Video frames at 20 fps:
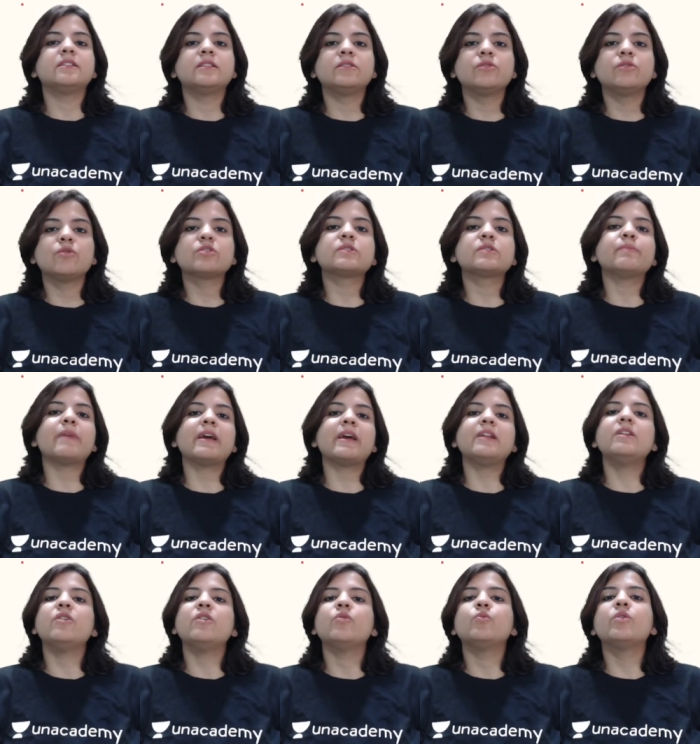those men
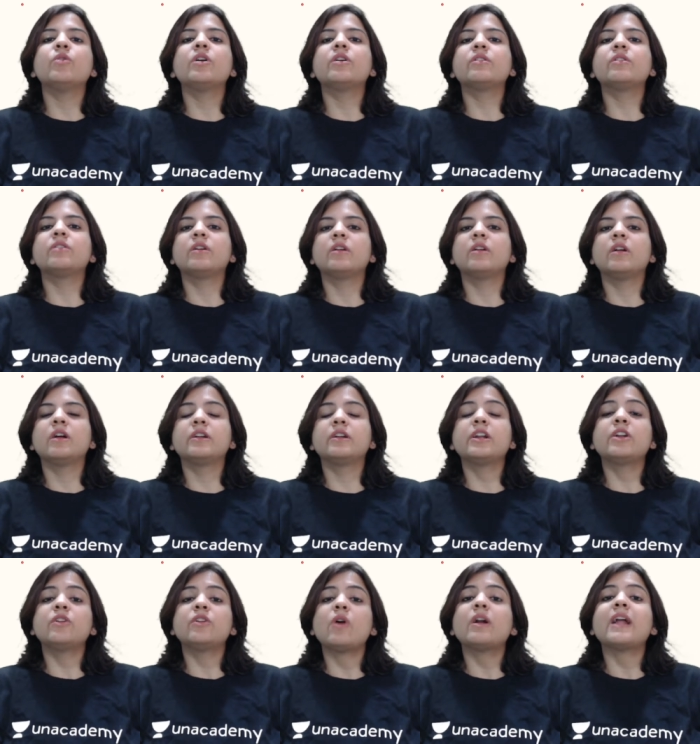were uh,
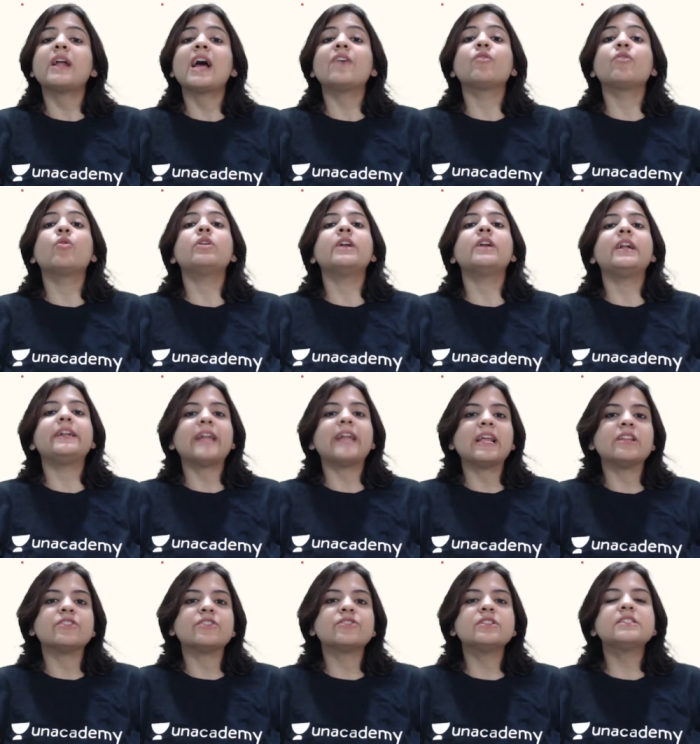did not have good
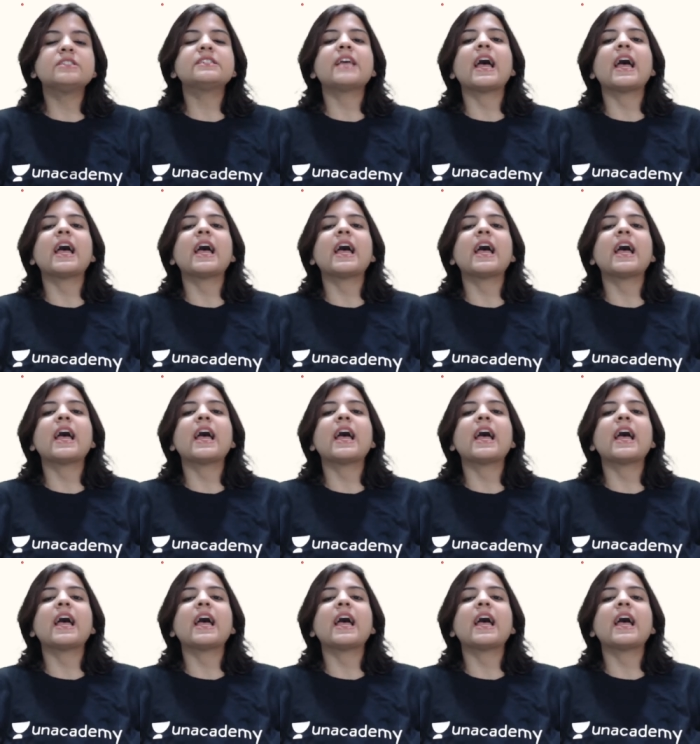intentions,